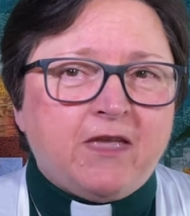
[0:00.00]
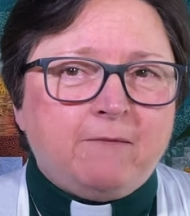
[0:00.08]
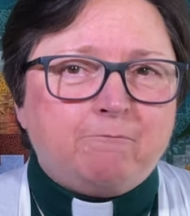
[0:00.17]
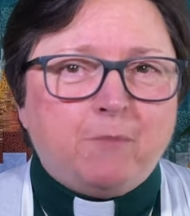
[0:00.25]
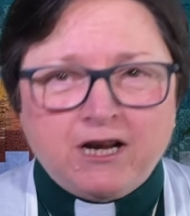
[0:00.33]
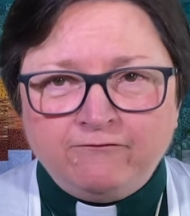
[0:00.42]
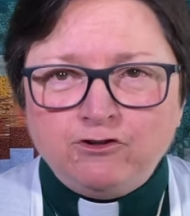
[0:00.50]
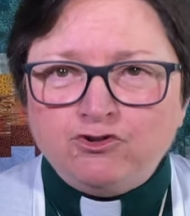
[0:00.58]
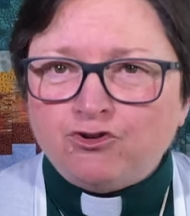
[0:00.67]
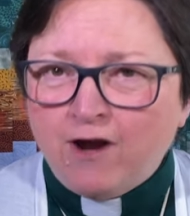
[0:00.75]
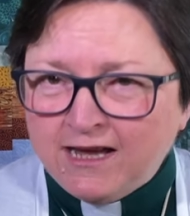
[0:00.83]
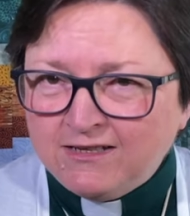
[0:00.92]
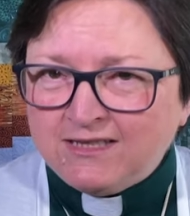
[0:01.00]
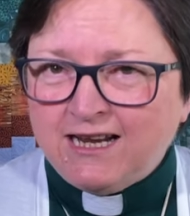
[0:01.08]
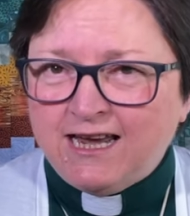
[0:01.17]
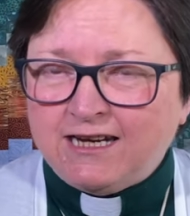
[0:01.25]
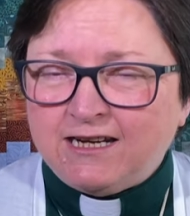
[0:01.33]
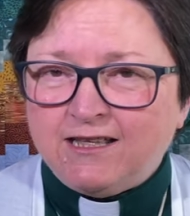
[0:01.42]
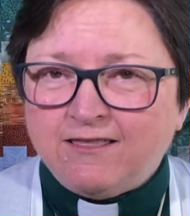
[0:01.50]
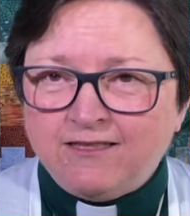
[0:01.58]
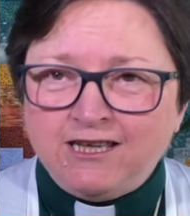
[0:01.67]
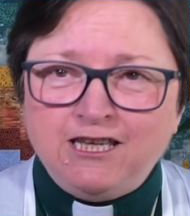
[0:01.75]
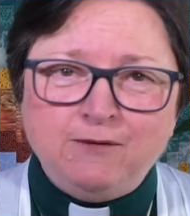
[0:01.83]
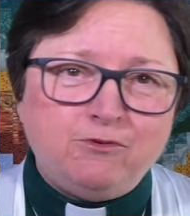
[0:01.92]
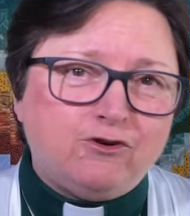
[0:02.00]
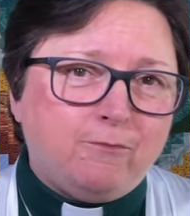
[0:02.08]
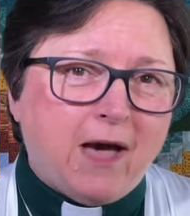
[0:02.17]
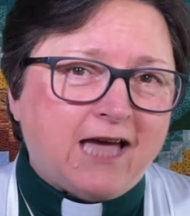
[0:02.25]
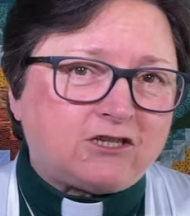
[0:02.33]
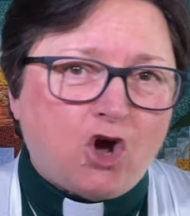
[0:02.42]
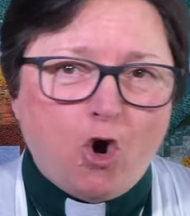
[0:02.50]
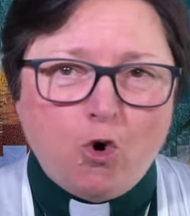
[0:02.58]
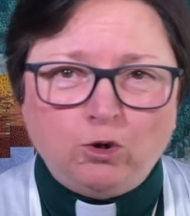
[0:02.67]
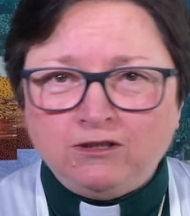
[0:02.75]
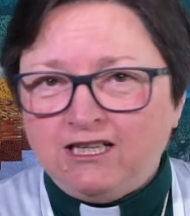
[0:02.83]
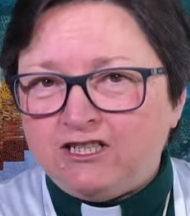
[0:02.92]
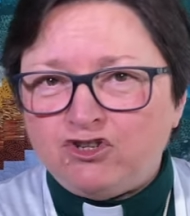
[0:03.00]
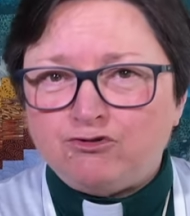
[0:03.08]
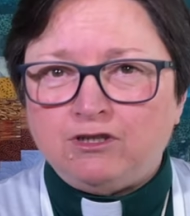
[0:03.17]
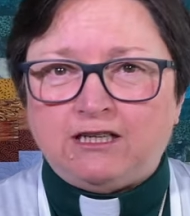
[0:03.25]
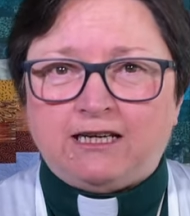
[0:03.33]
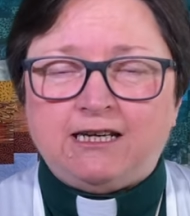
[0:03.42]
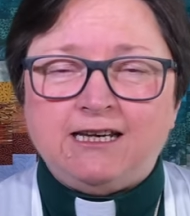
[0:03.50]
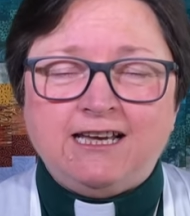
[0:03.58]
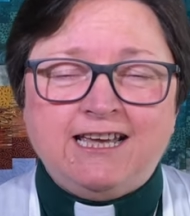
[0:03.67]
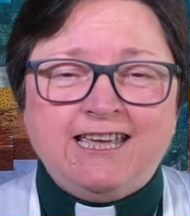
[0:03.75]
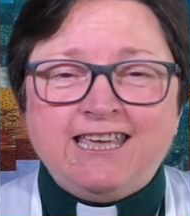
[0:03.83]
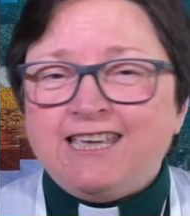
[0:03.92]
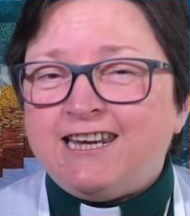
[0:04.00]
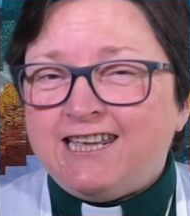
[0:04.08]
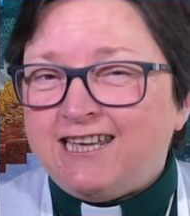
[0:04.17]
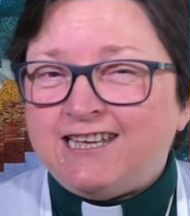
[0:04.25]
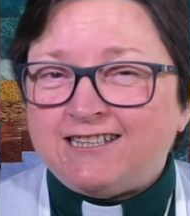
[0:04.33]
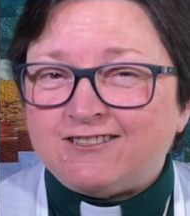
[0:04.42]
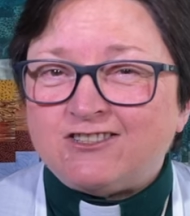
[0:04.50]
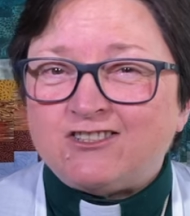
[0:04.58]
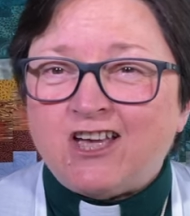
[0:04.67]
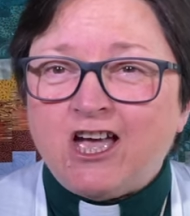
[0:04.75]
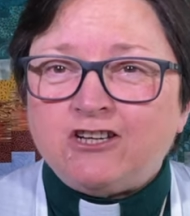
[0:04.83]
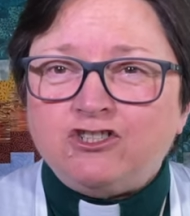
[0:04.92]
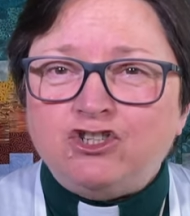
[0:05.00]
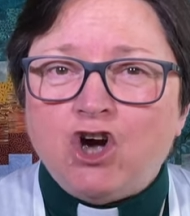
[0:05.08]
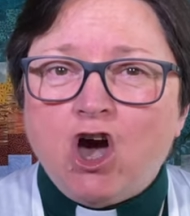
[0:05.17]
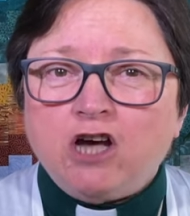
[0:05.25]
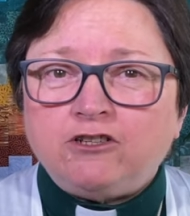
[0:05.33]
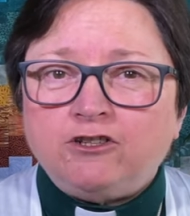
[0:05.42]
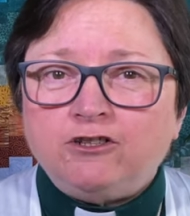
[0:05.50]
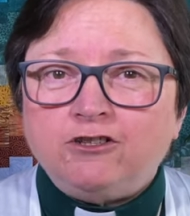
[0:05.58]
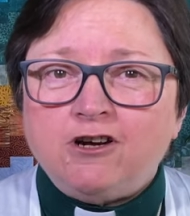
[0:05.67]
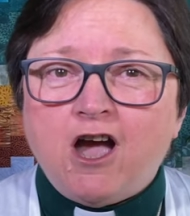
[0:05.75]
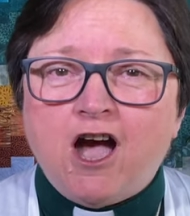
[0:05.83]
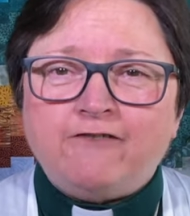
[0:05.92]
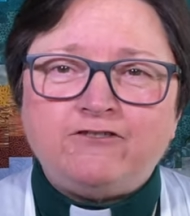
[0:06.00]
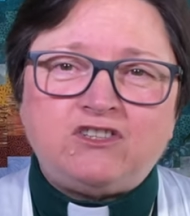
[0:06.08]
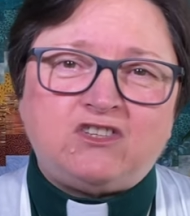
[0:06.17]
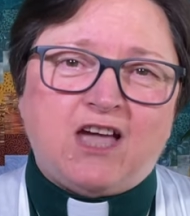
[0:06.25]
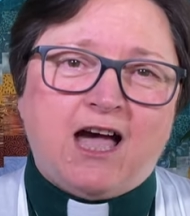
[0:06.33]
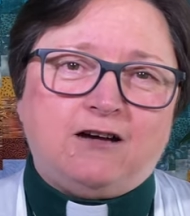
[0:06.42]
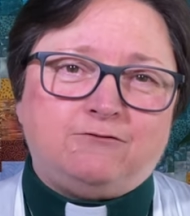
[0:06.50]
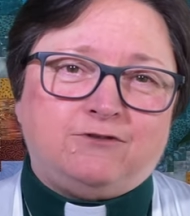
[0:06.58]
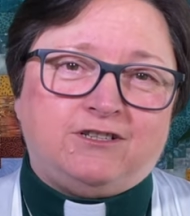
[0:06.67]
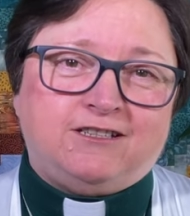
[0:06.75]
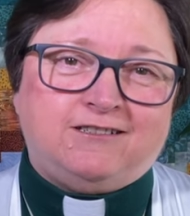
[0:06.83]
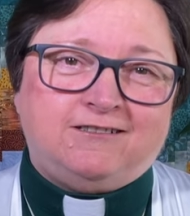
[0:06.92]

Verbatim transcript: But if you translate the Hebrew bat kol literally, it is daughter of a sound.